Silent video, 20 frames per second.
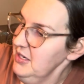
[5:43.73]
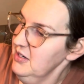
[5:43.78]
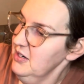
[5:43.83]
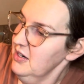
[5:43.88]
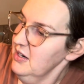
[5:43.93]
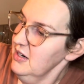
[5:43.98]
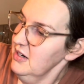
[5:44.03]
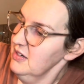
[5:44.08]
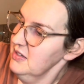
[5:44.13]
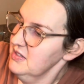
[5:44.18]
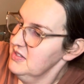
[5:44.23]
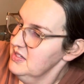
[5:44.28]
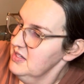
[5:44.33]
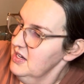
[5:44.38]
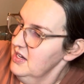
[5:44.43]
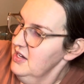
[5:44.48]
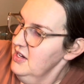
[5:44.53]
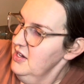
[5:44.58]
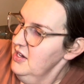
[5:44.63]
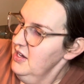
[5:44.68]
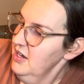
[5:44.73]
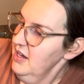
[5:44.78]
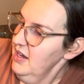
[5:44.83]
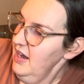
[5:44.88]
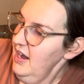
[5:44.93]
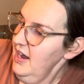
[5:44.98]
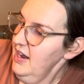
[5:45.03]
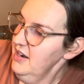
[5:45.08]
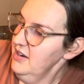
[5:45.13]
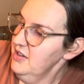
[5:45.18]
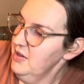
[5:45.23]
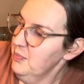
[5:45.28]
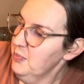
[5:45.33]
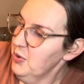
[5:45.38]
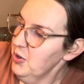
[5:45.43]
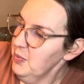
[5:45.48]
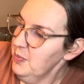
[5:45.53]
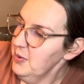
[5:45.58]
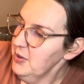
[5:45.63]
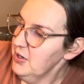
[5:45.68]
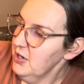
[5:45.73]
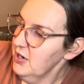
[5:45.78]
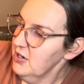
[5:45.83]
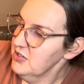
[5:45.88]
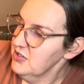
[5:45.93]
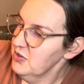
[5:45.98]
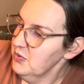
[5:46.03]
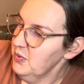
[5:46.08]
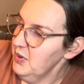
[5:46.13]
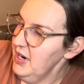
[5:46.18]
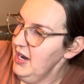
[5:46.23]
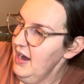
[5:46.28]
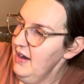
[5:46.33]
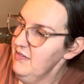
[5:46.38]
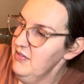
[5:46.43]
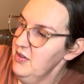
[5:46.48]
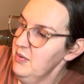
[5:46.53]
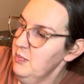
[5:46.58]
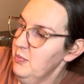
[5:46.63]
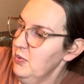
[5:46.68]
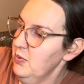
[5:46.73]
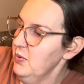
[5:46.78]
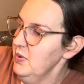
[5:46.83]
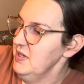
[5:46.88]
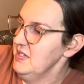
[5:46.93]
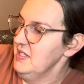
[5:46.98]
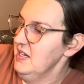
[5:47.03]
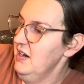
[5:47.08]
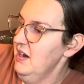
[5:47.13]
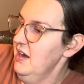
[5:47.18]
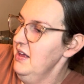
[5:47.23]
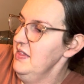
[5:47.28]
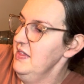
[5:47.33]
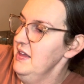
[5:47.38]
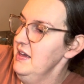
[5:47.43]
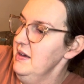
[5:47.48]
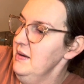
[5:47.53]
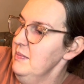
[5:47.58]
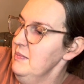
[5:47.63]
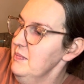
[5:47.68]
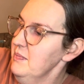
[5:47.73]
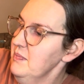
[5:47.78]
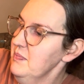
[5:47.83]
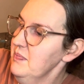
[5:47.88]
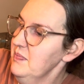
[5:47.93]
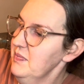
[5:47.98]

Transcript: cards, and the purple cards are what have the boys on them.